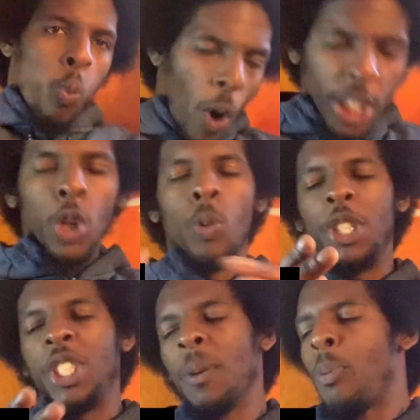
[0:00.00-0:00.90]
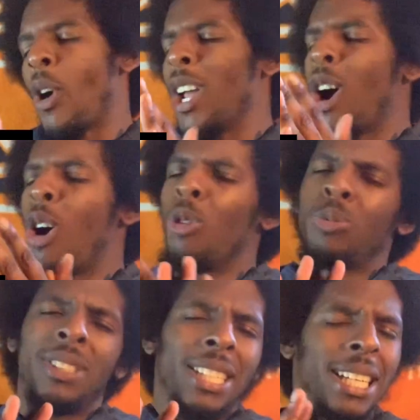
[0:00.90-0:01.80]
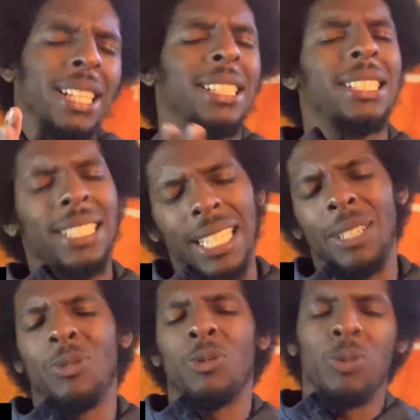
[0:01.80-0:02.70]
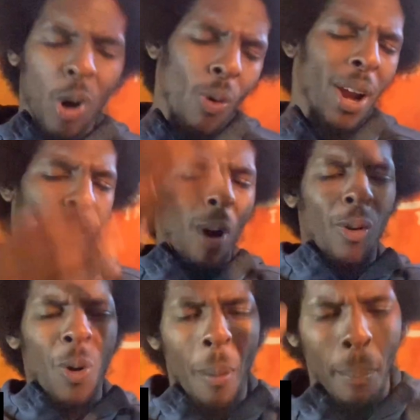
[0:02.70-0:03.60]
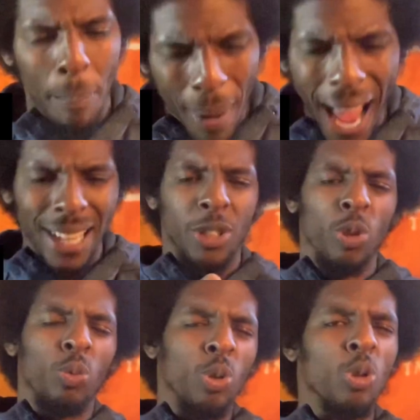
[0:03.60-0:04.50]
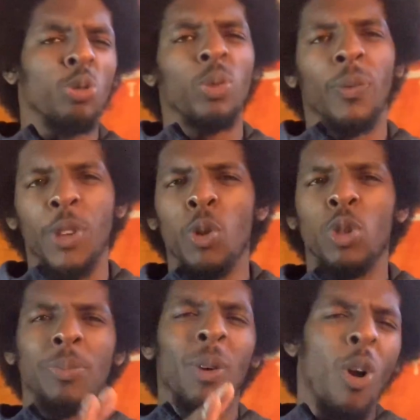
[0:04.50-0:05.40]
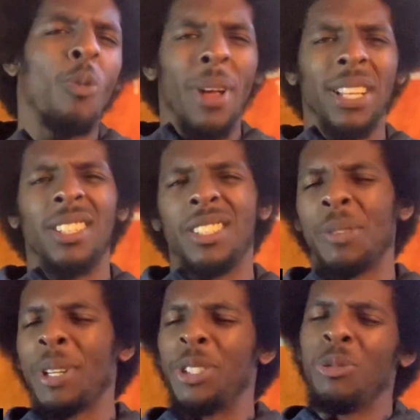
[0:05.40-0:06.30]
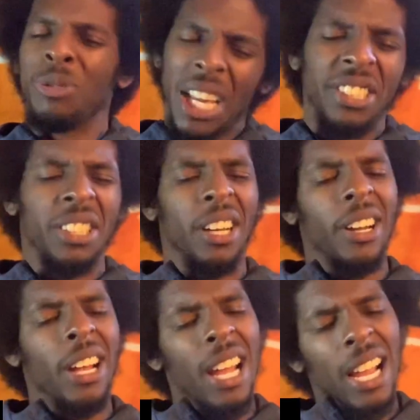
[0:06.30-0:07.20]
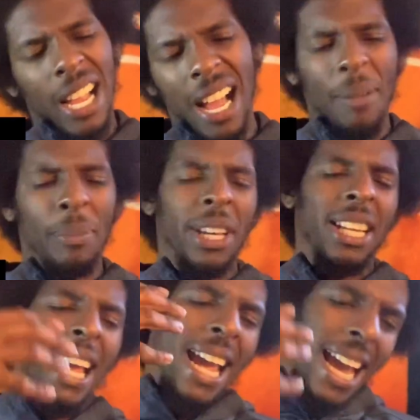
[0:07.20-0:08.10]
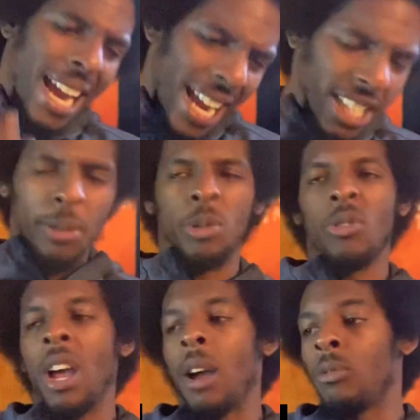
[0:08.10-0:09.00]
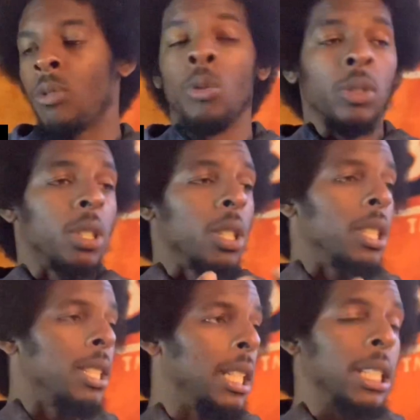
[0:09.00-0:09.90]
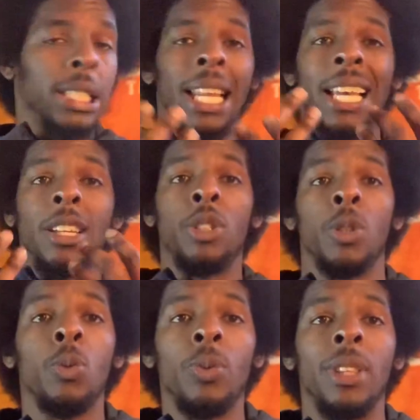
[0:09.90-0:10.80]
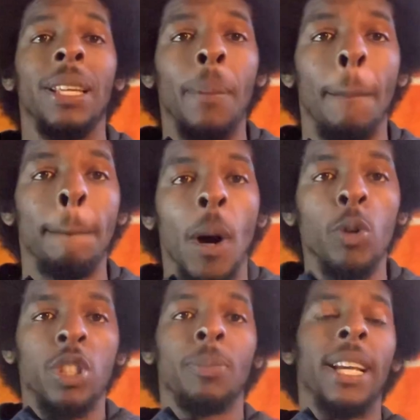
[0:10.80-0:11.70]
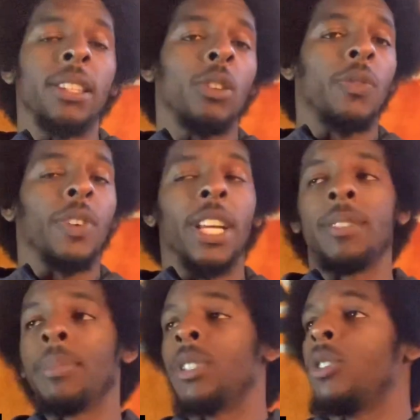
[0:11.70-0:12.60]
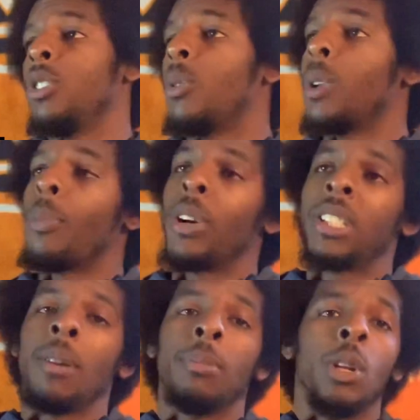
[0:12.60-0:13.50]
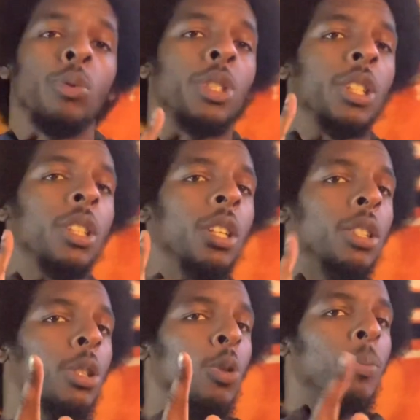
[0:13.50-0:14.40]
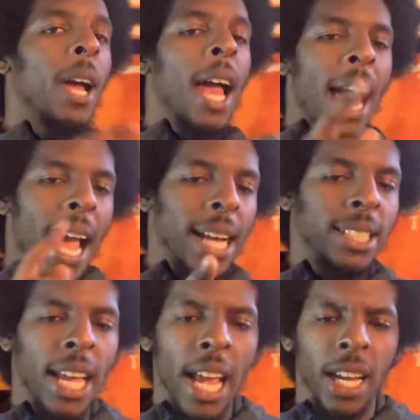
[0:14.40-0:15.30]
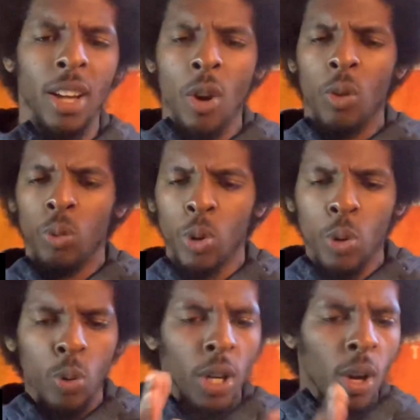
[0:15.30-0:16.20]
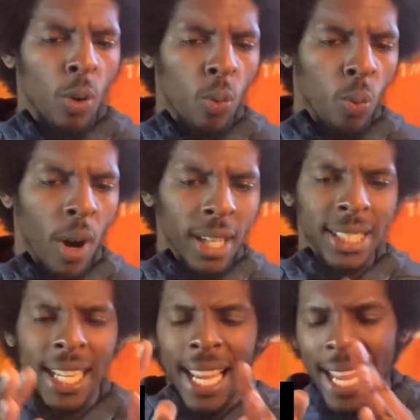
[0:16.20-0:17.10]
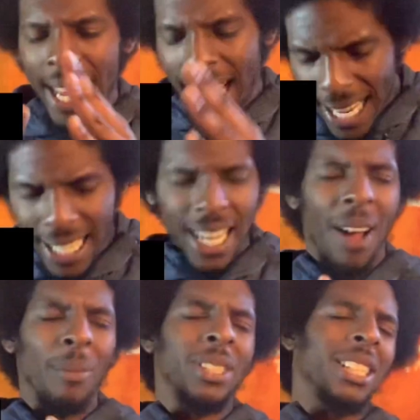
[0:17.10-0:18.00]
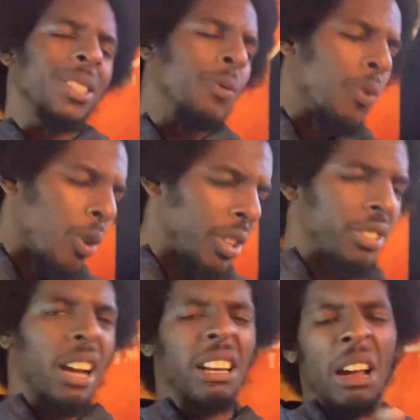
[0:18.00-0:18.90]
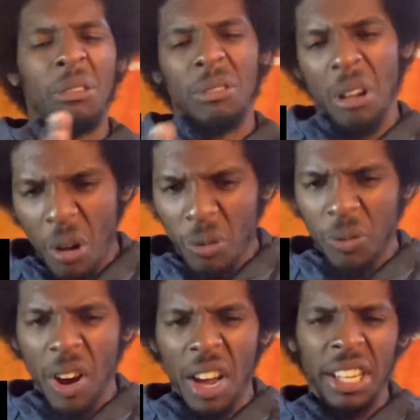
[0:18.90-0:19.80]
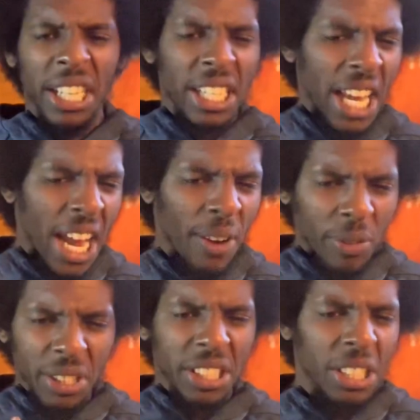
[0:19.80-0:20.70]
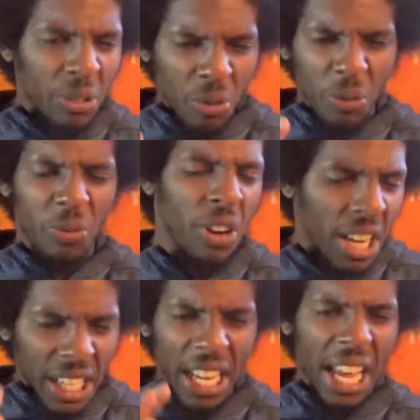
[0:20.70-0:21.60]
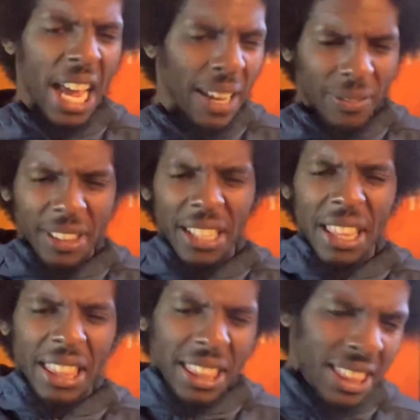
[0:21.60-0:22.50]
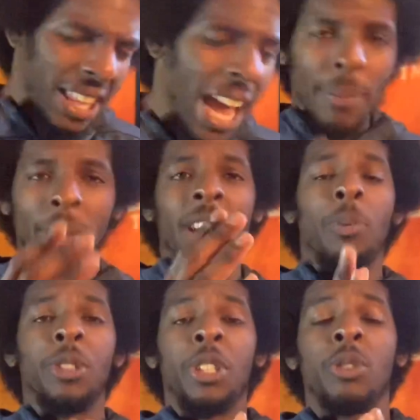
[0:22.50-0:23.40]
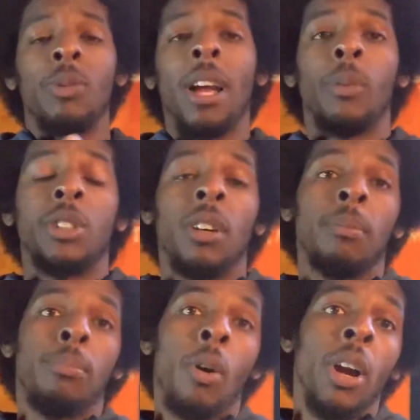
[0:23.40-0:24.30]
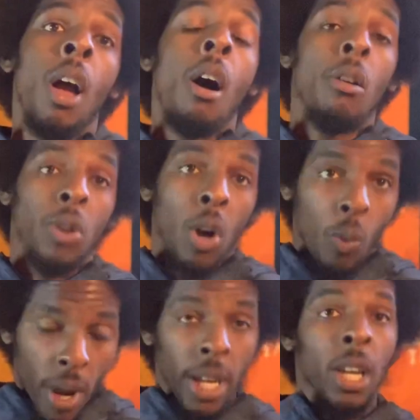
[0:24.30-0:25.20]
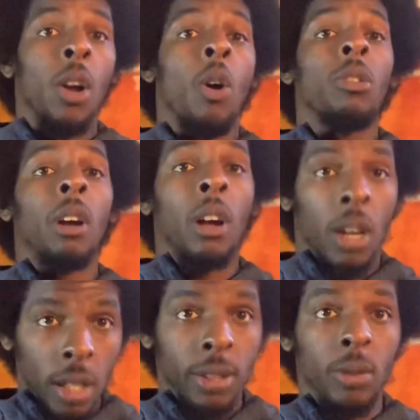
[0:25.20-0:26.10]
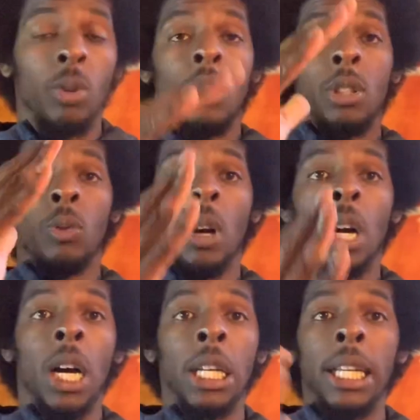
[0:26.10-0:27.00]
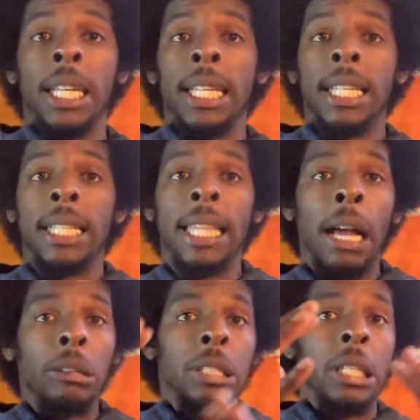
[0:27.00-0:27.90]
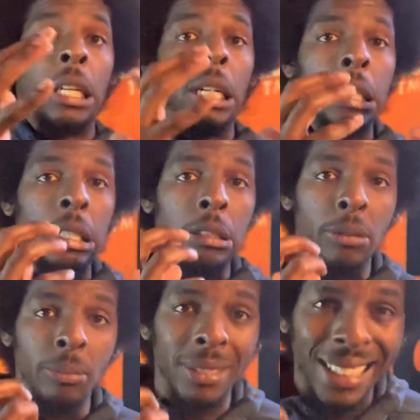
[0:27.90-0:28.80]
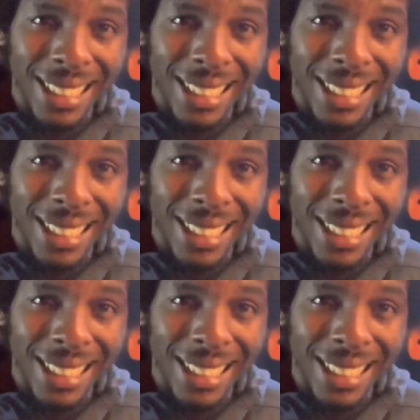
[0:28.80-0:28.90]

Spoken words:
What it do with your boy OTC Ro, and welcome back to Rude Reviews, man. Welcome back to the channel. Make sure you like, share, comment, and subscribe. Roast, dislike, do the most, man. Hit the notification button so you know when your boy is uploading to the tube. Hashtag Rude Ones in the comment section for a shout out on Friday and every single Friday after that, man. I appreciate you rocking with your boy on our way, on our hustle to 100,000 of them.